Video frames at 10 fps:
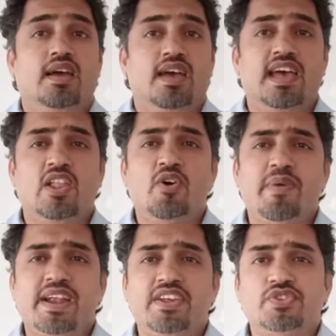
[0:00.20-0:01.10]
Hello
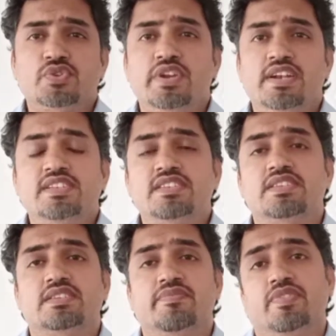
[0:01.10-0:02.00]
my dear
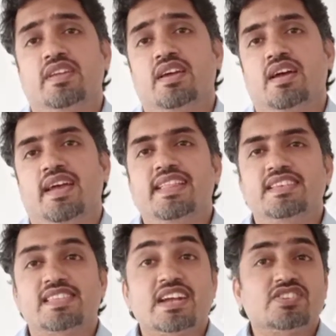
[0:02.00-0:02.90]
students, in
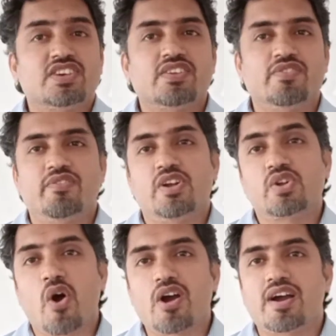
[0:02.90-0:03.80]
this lecture we will
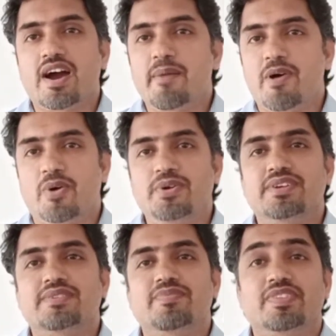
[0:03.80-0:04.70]
talk
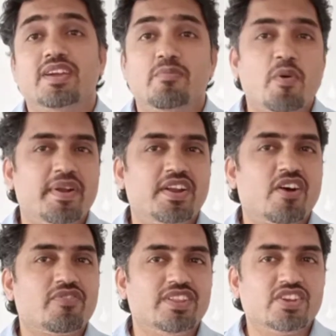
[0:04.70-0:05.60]
about moment
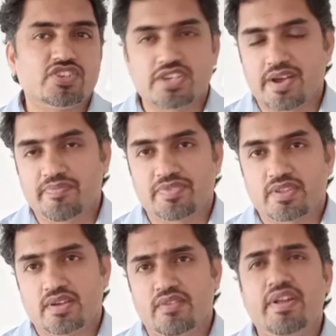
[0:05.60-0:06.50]
of inertia,
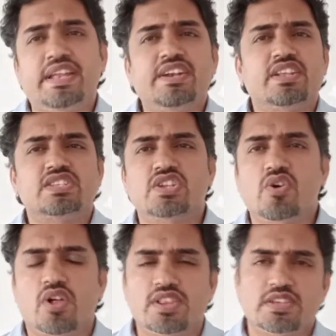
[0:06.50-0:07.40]
very interesting
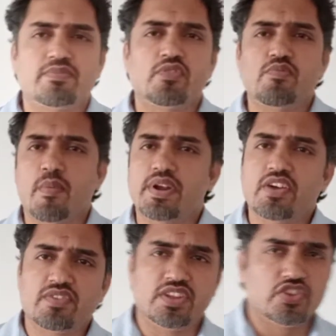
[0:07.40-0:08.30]
concept of moment
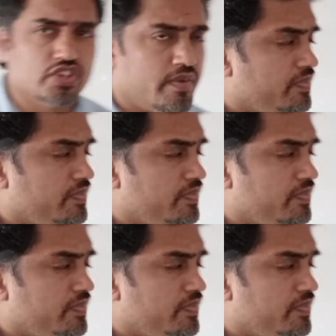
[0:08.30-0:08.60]
of inertia.